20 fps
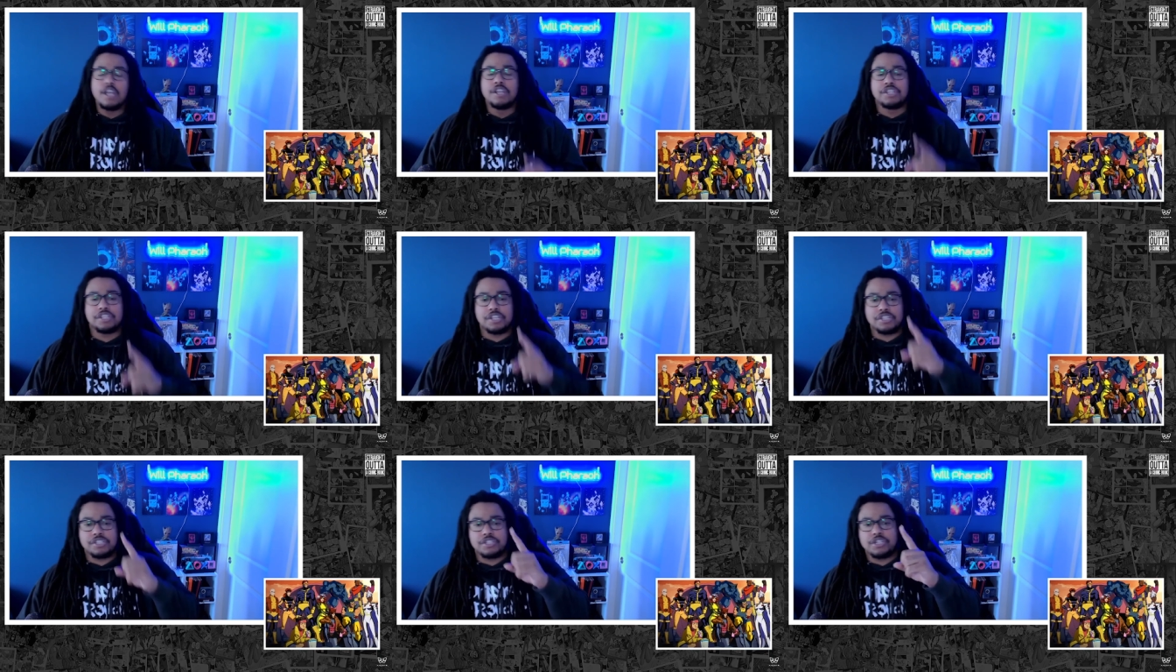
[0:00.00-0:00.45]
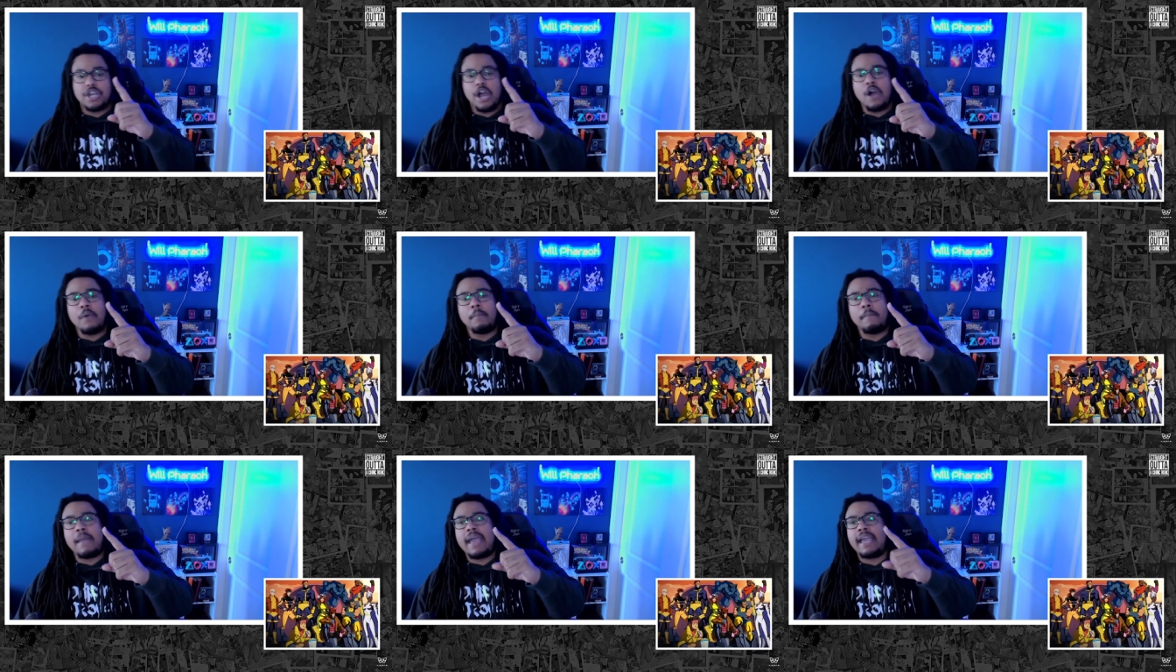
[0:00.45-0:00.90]
Just
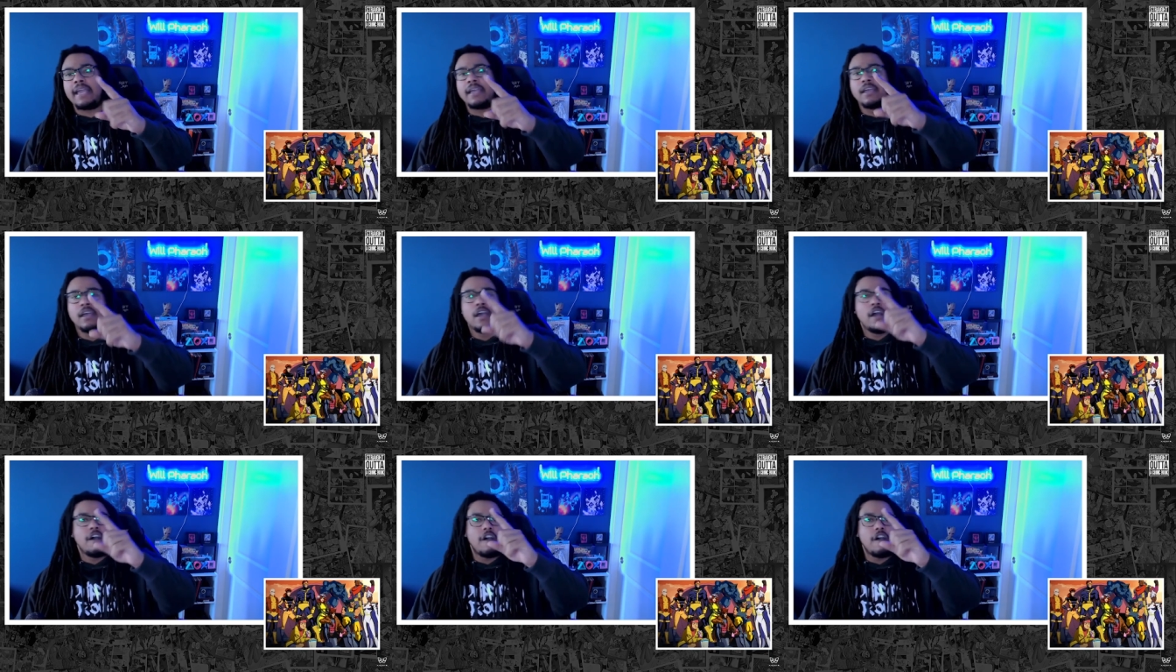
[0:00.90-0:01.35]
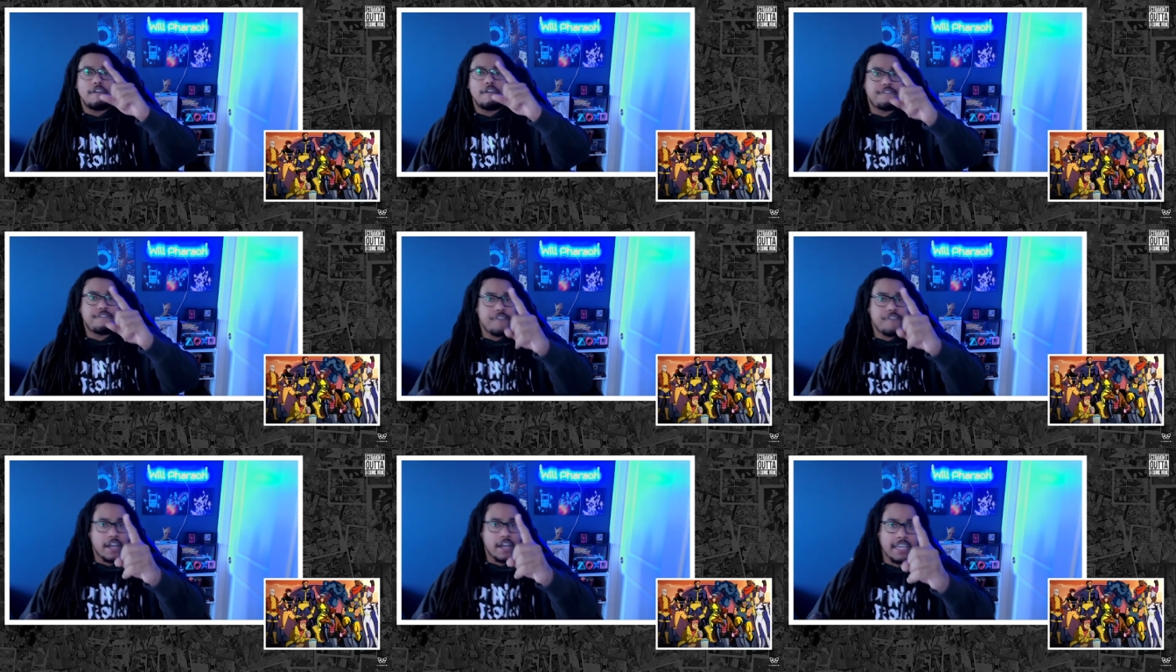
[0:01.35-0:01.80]
don't make
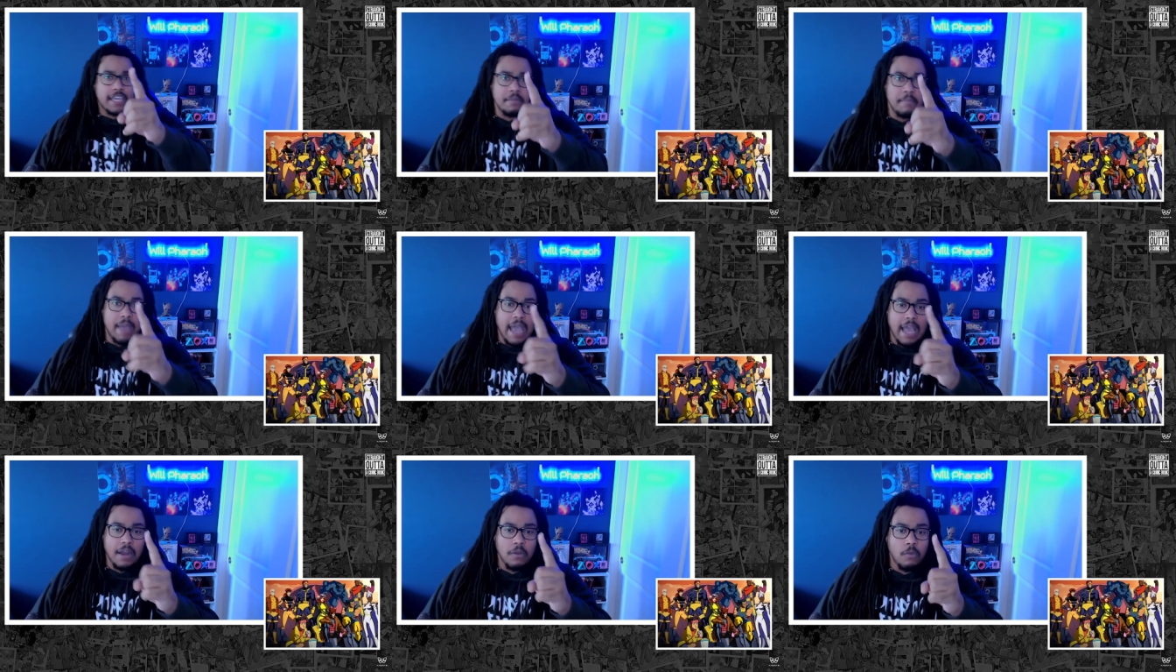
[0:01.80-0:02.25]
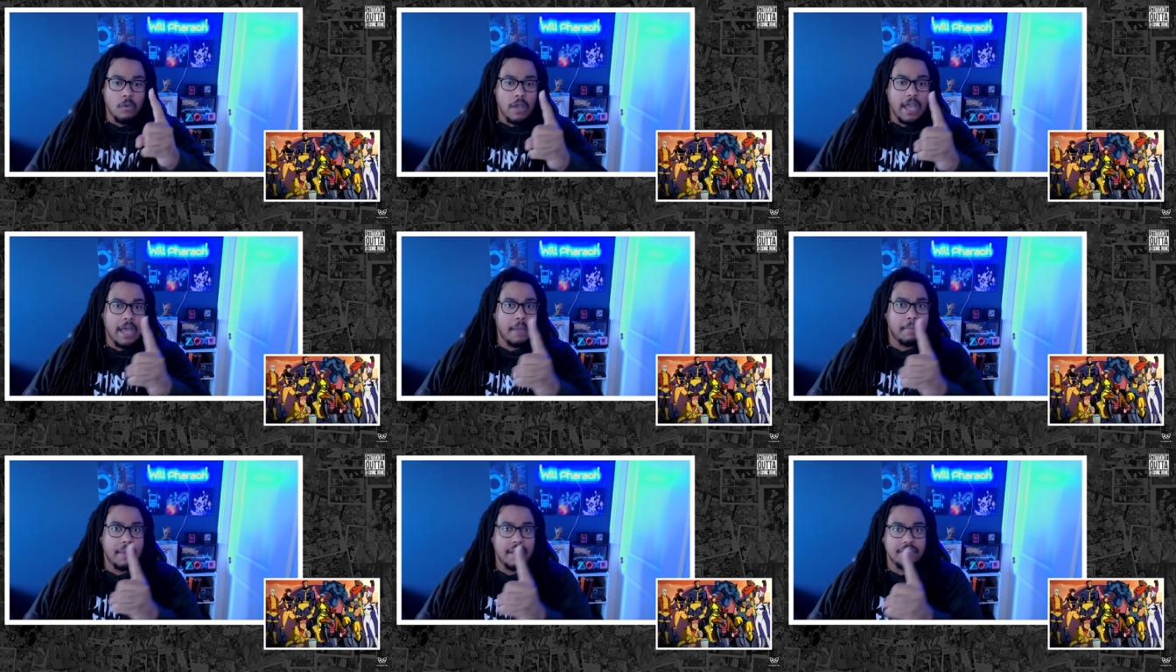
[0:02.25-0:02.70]
fucking Madam
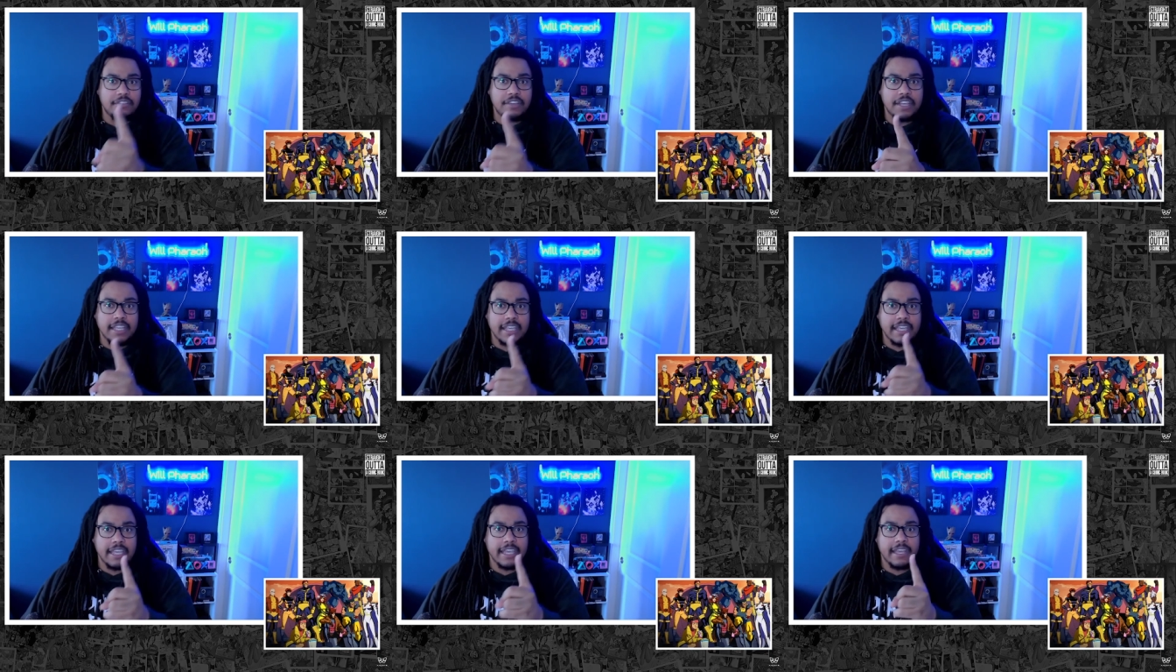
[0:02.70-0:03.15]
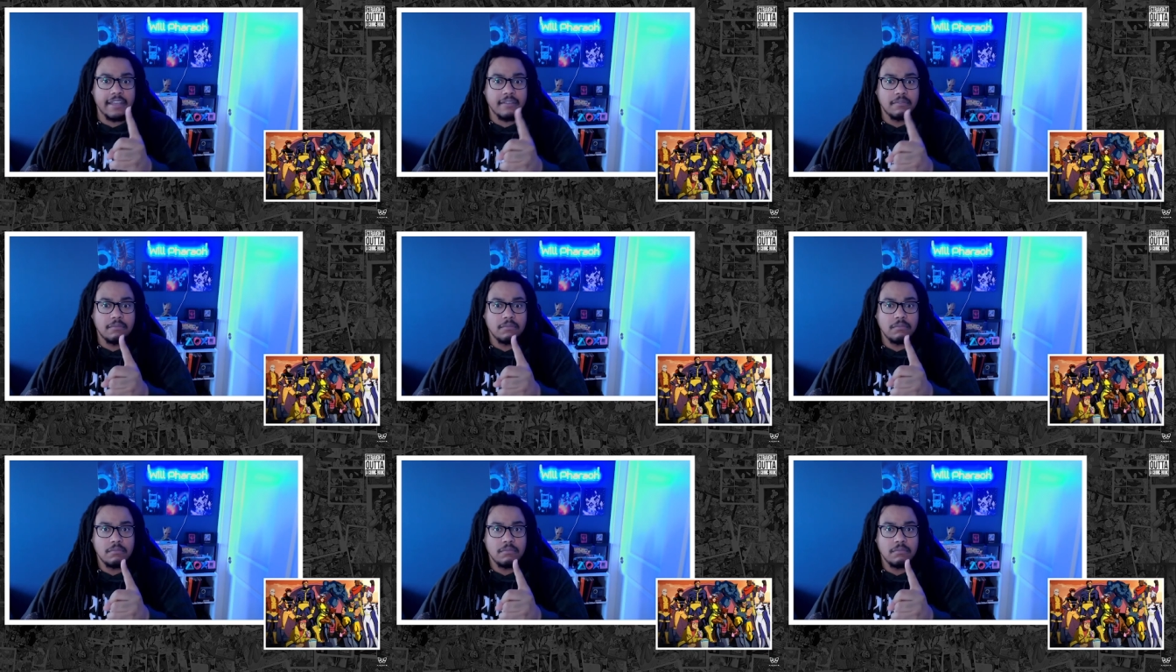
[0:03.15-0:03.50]
Web ever again.